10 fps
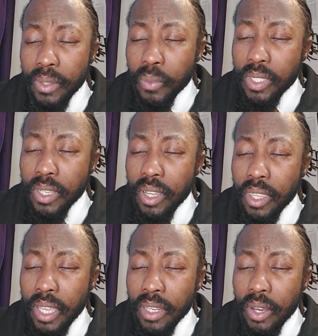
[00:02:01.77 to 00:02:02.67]
we saw
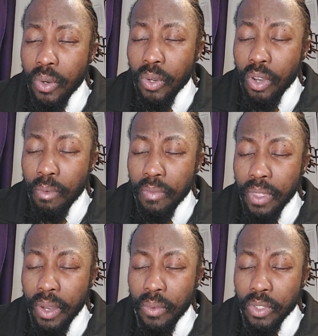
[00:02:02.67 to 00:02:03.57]
that outcome of
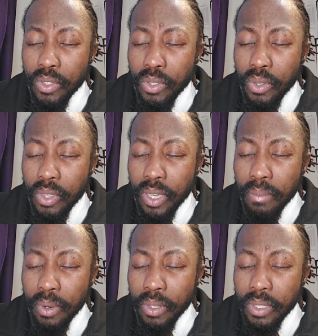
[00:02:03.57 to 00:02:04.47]
that was nothing
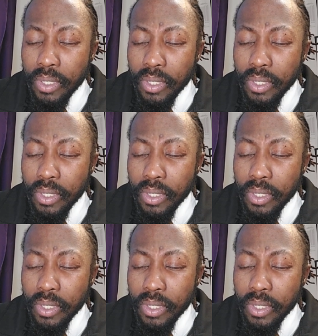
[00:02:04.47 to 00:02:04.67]
but